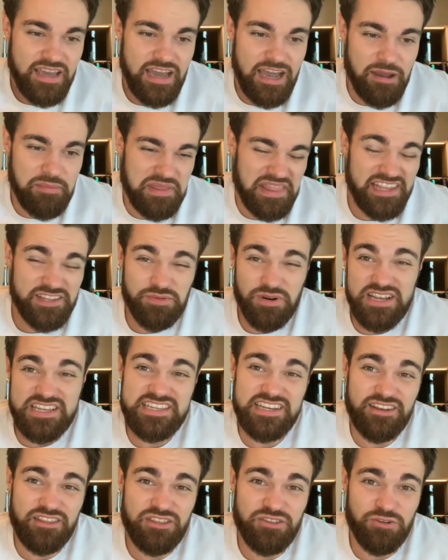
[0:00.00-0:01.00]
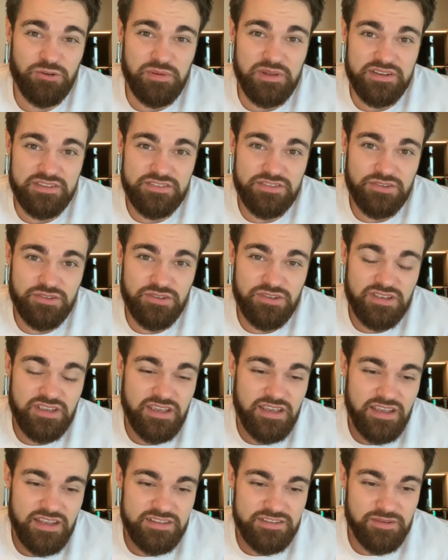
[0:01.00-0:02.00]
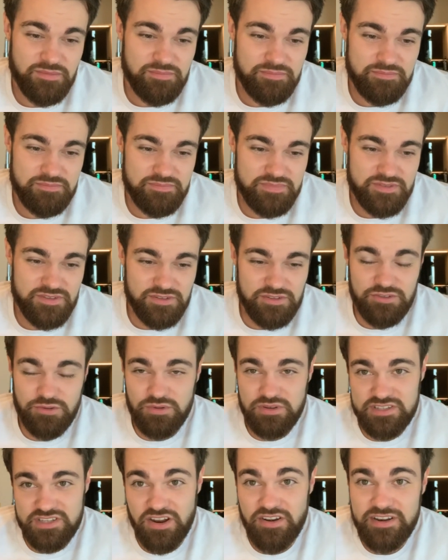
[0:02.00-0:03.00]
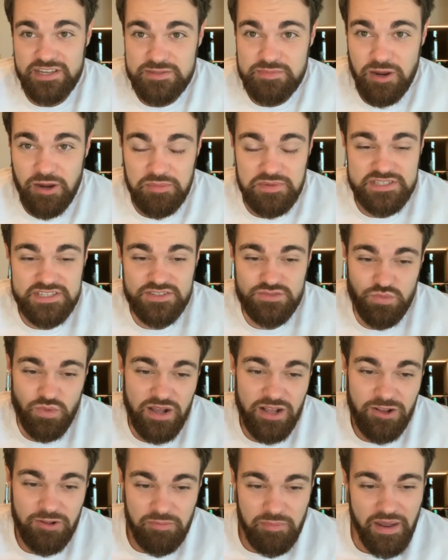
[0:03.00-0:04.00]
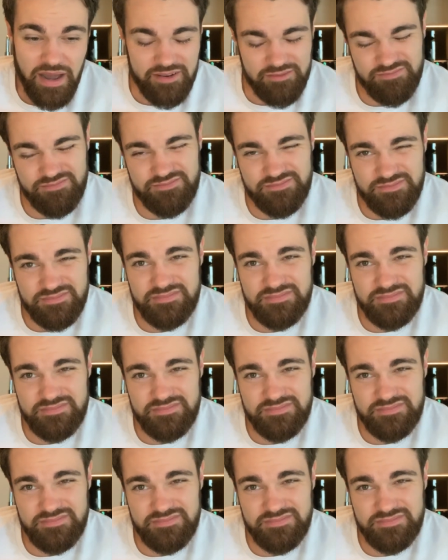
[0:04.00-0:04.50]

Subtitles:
And that's what I said to Thorben, to do his own experiments as well, but